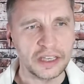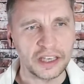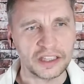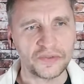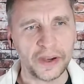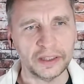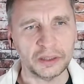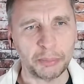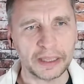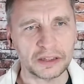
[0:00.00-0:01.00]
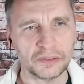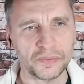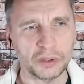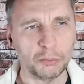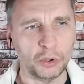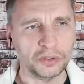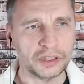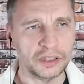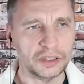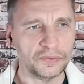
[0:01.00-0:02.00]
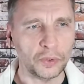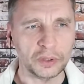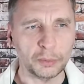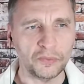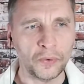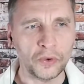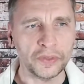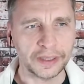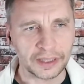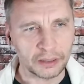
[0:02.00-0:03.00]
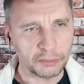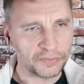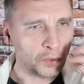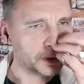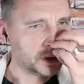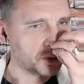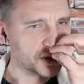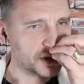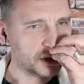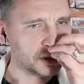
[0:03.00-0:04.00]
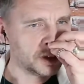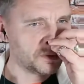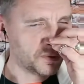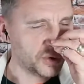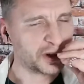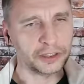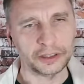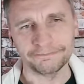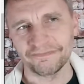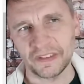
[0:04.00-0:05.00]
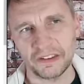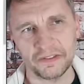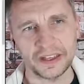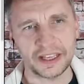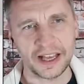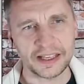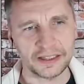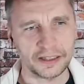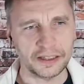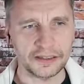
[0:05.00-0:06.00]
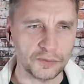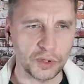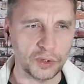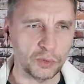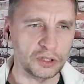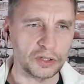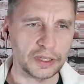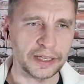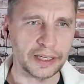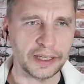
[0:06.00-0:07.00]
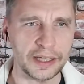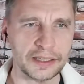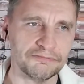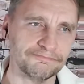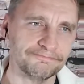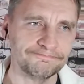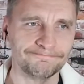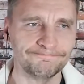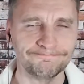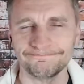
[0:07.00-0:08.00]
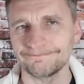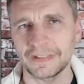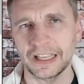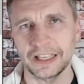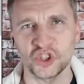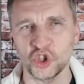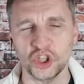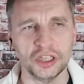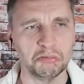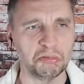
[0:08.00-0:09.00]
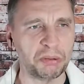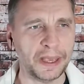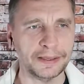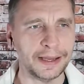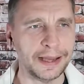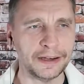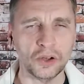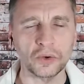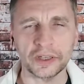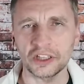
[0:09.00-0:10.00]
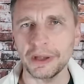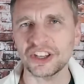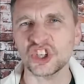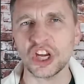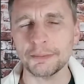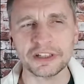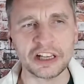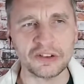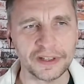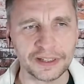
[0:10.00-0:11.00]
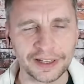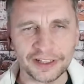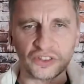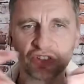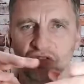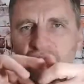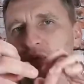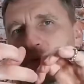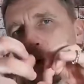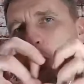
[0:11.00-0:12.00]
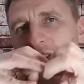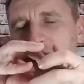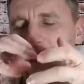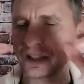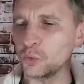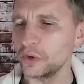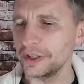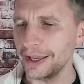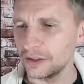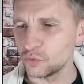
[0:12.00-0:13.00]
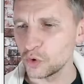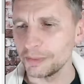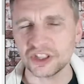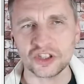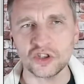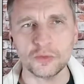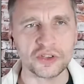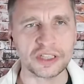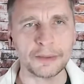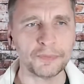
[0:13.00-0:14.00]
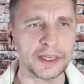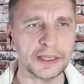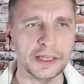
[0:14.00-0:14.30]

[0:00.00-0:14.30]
has filed a patent for a multi-foldable phone that can be folded horizontally and vertically. Fantastic. This is what it would look like, I guess. Good, bad, I don't know. Can you make shapes out of it? Can you fold it like you would a Rubik's Cube or something?